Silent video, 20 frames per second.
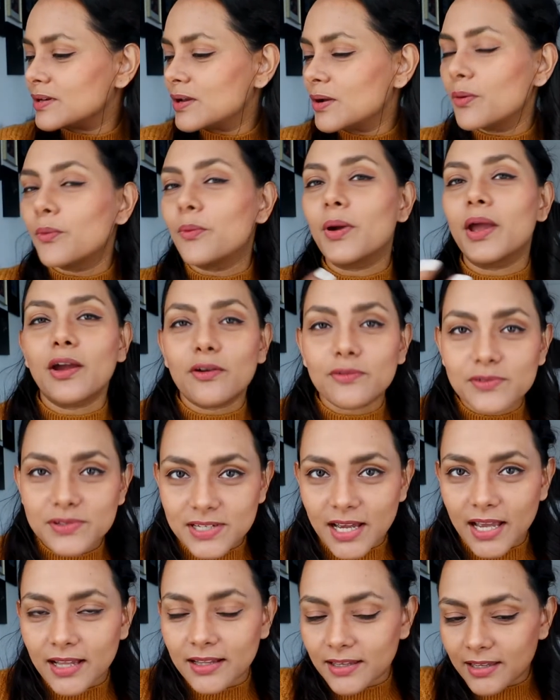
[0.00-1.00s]
way of
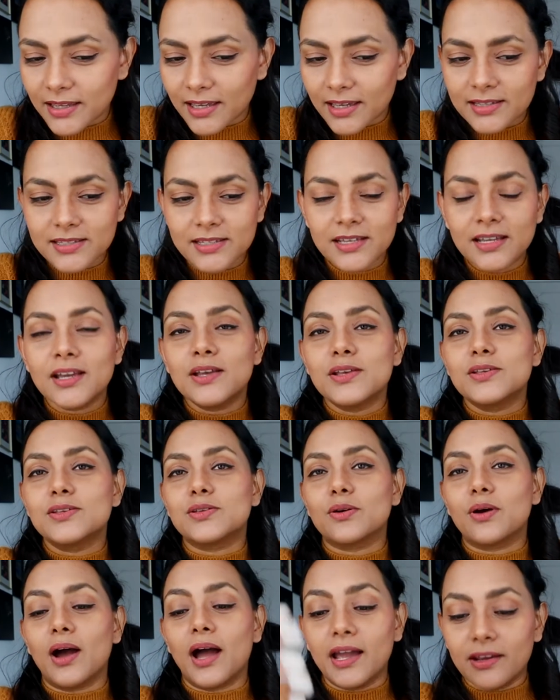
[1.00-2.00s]
styling it.
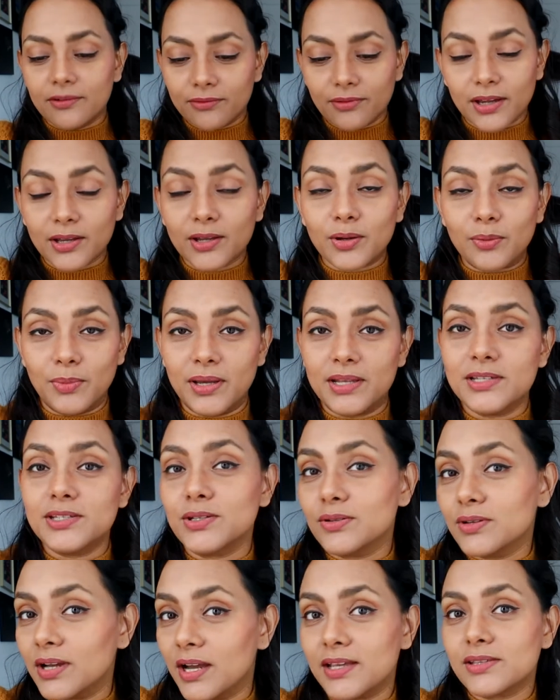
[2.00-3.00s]
So I recommend you
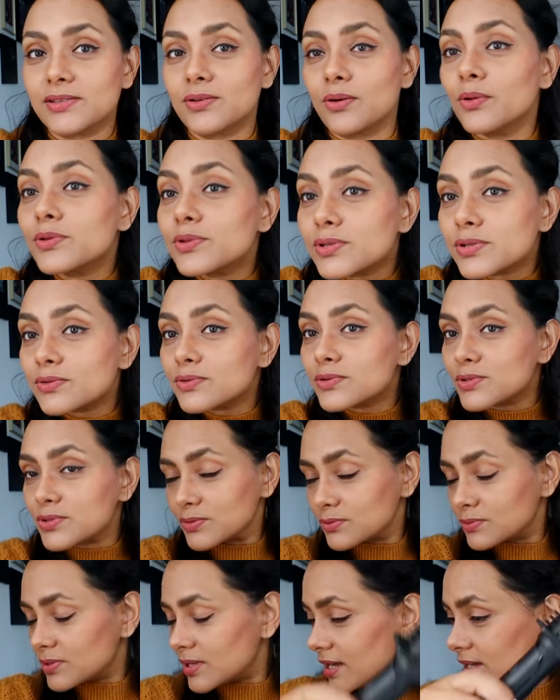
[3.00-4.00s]
guys also
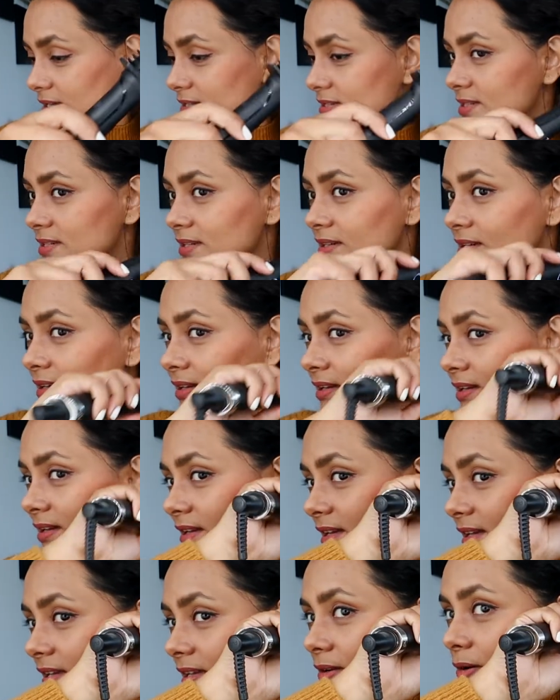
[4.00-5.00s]
do that.
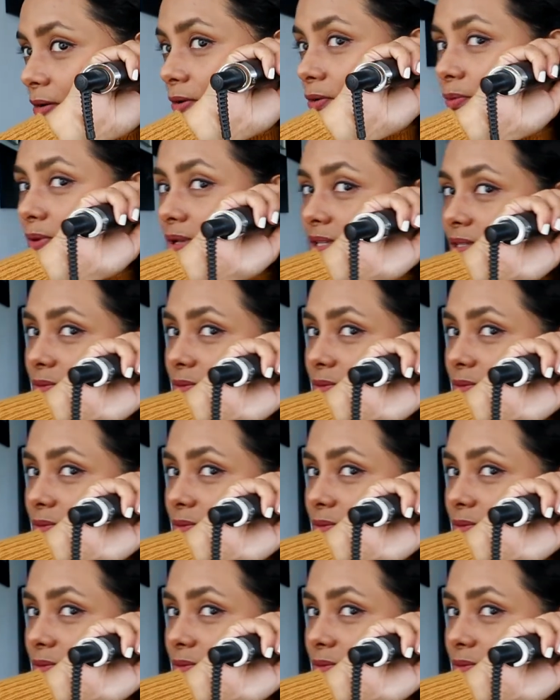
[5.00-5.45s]
It always